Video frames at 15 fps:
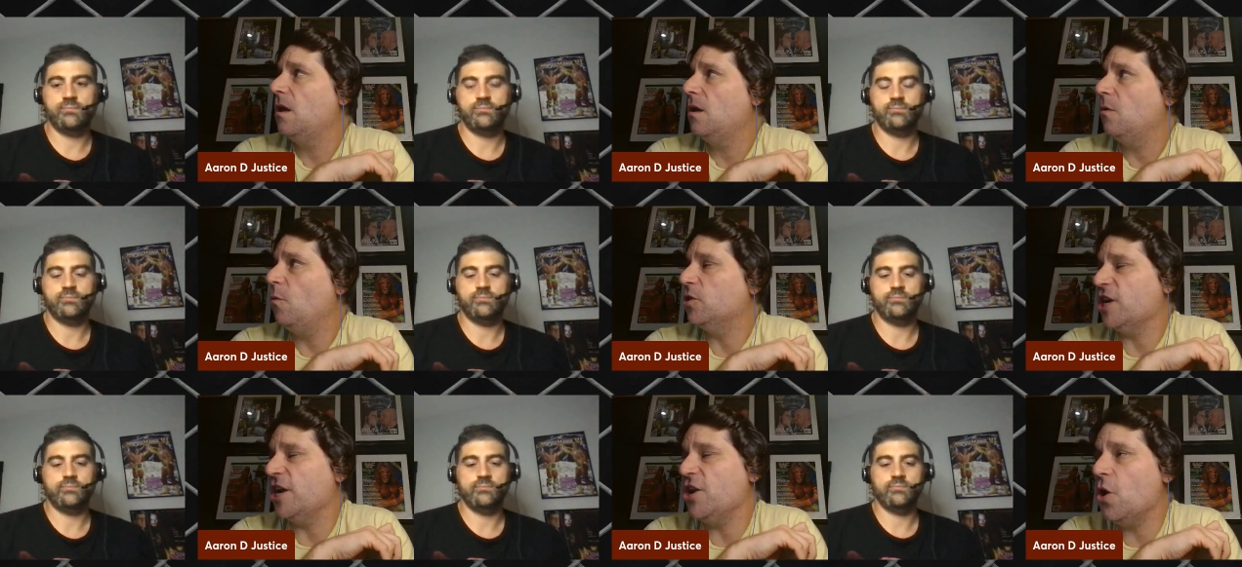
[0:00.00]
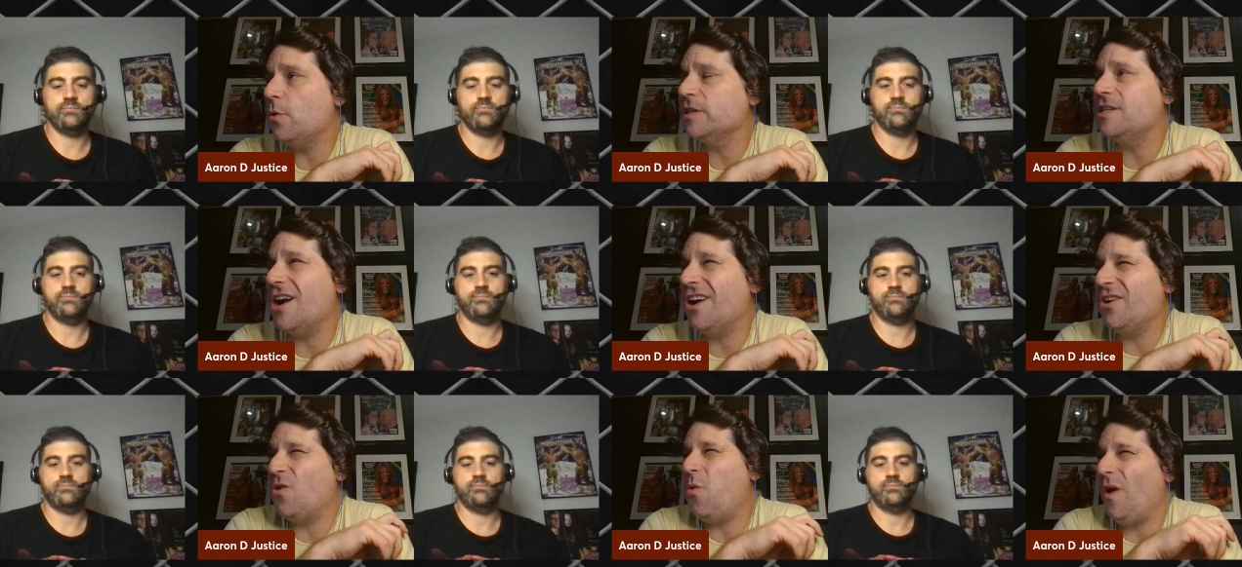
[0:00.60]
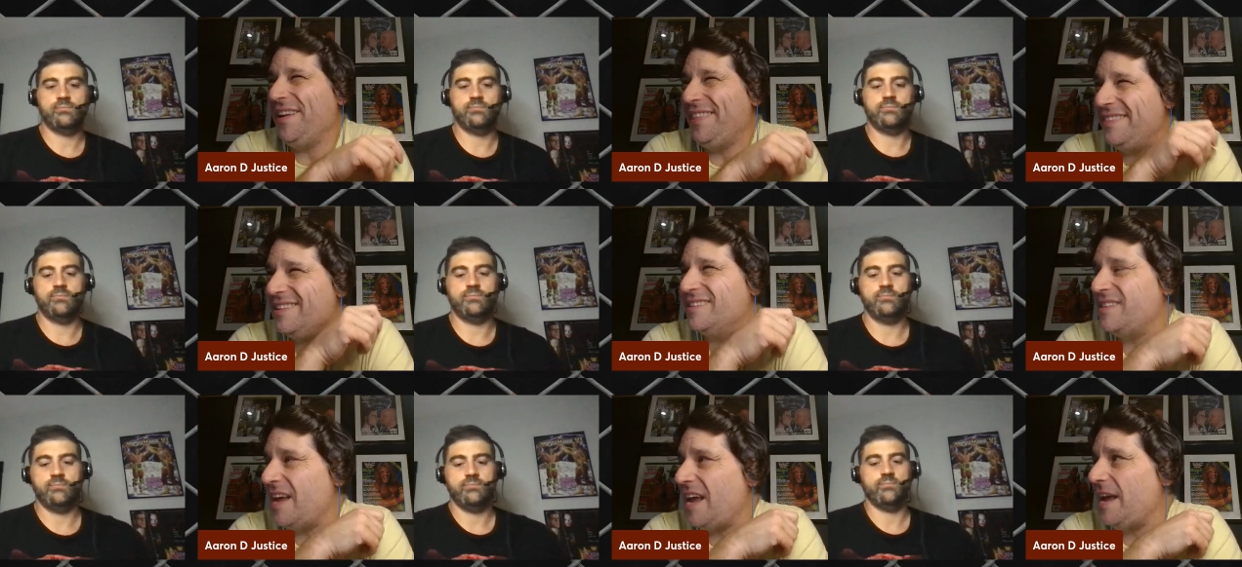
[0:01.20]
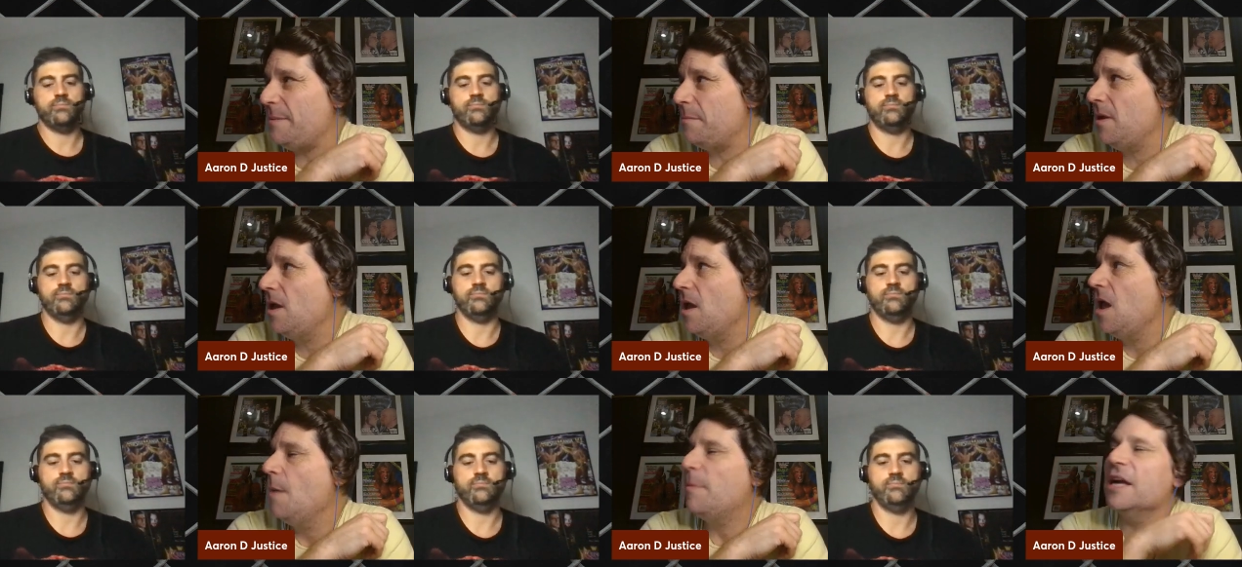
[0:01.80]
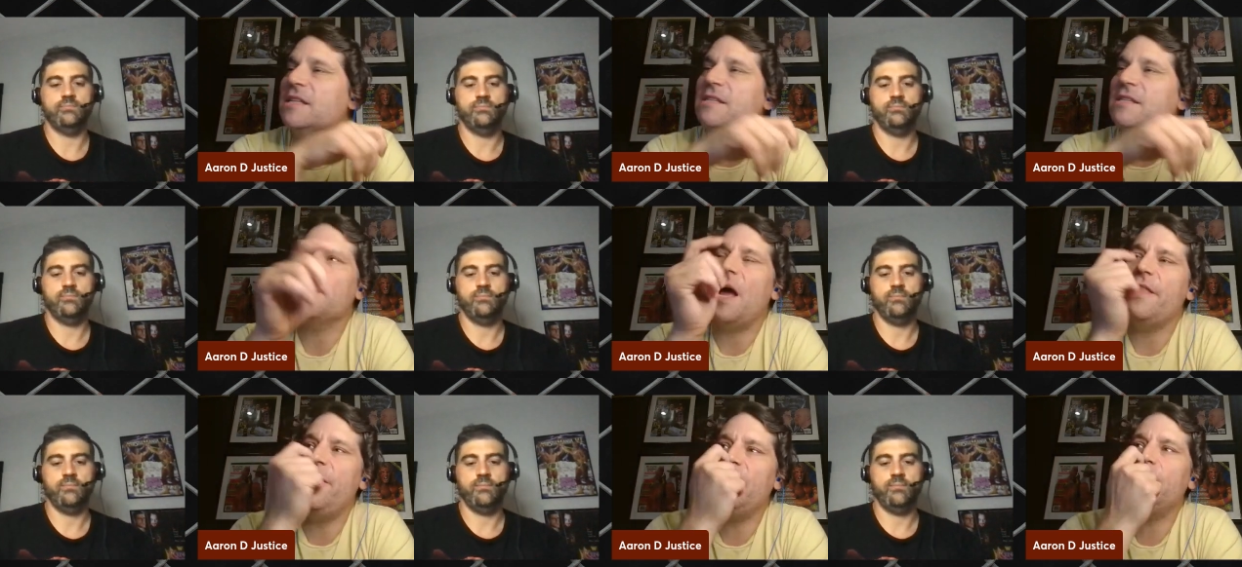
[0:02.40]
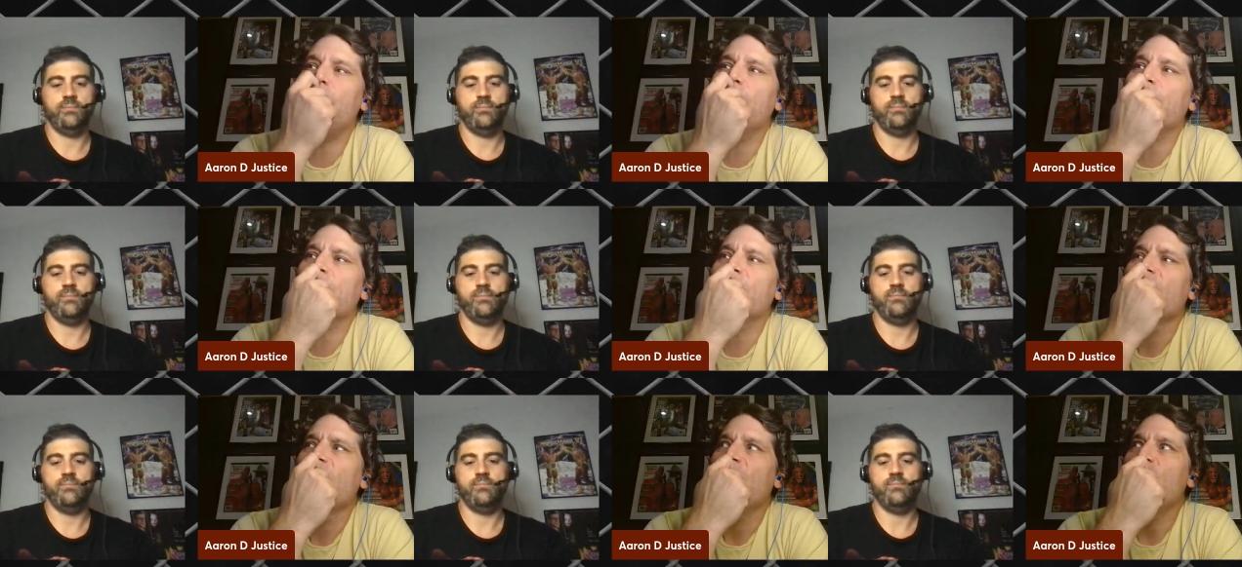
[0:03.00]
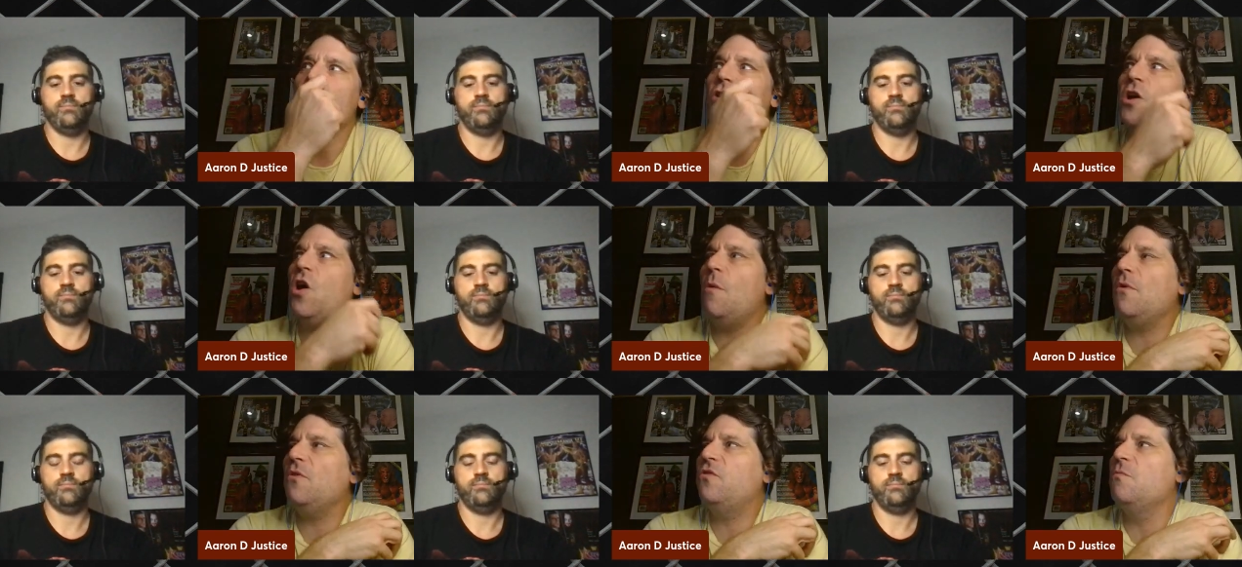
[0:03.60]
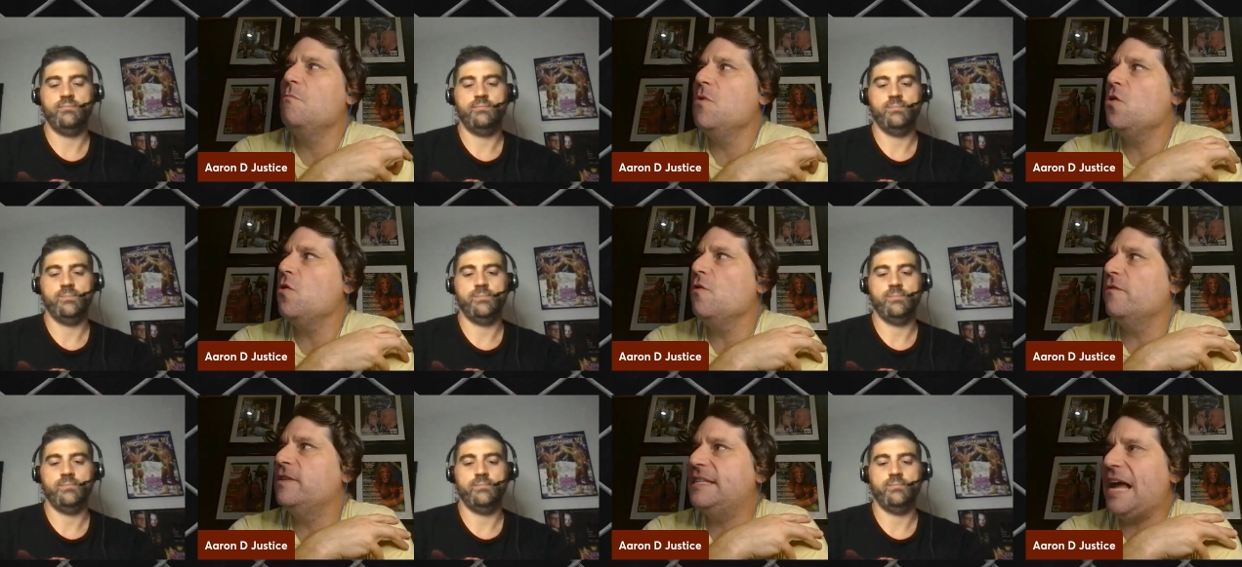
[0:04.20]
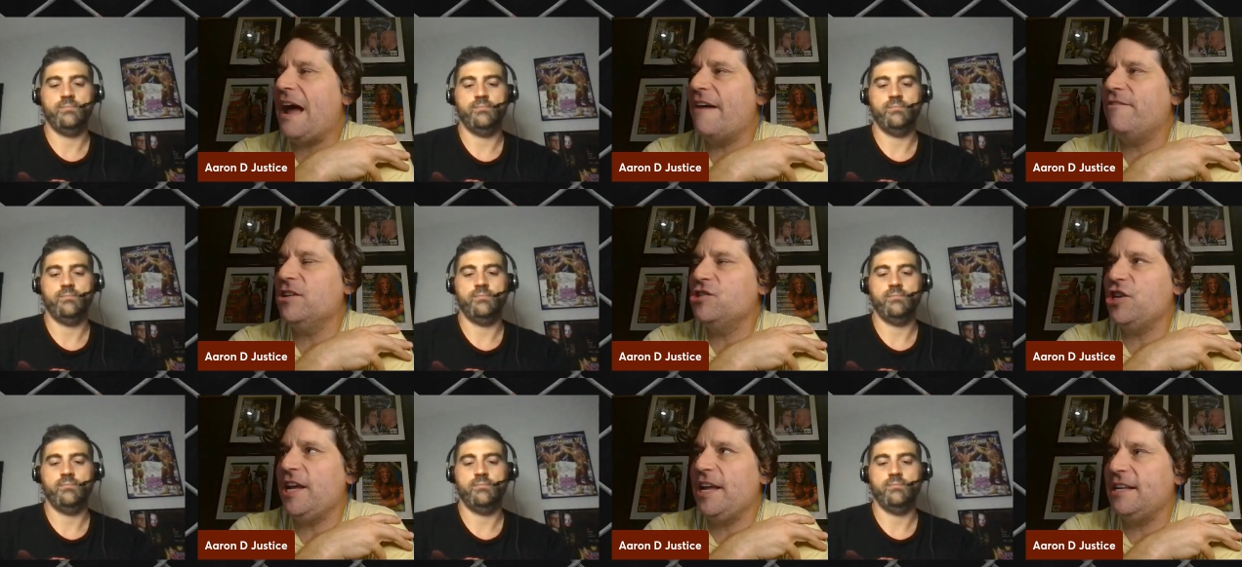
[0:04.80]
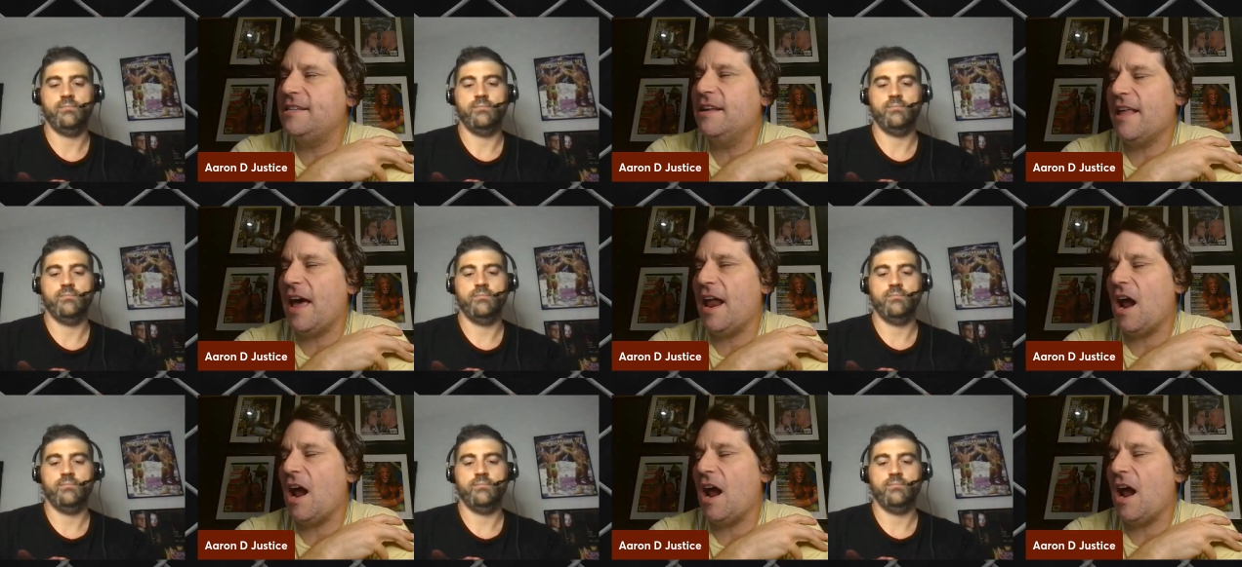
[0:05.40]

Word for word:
Speaker 1: which I know is not quite the same because I think you could almost move Savage into that